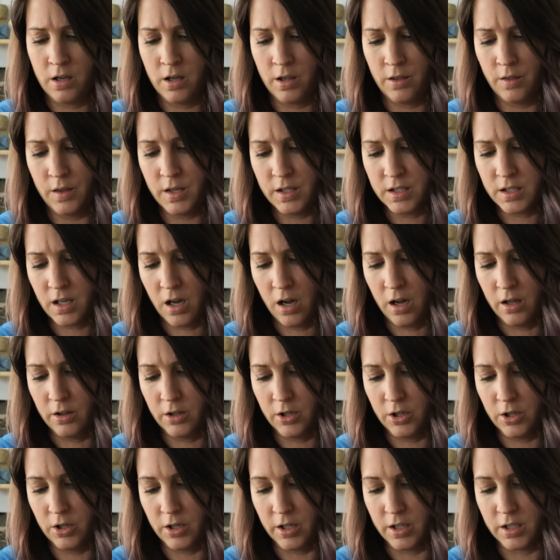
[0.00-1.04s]
This
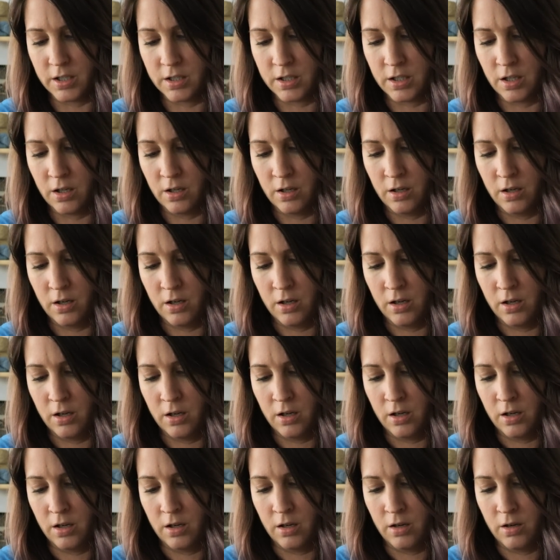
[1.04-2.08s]
color is
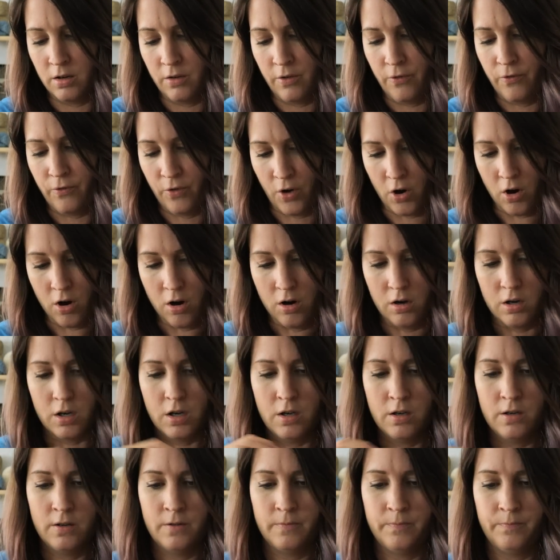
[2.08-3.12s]
Fog,
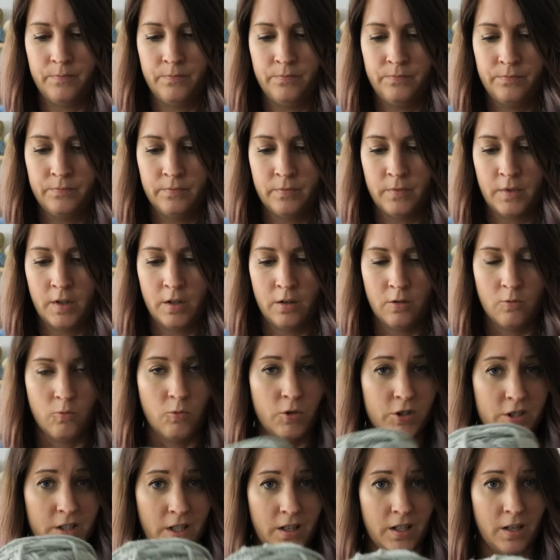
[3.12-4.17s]

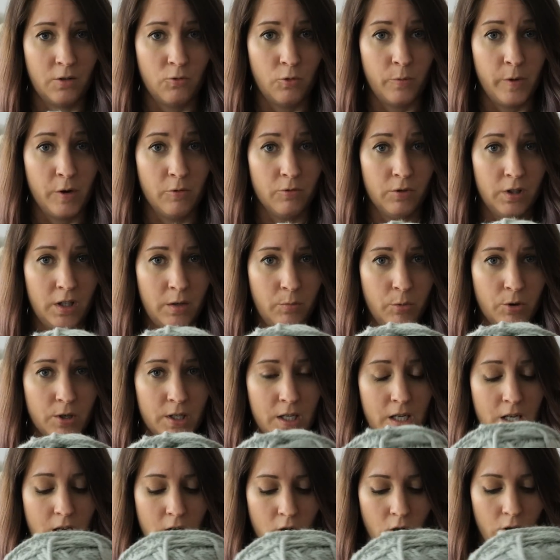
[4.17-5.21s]
which I think will be really
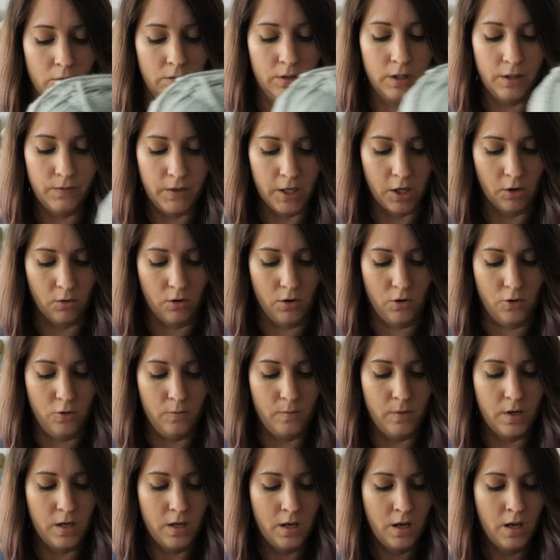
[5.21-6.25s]
pretty in our living room.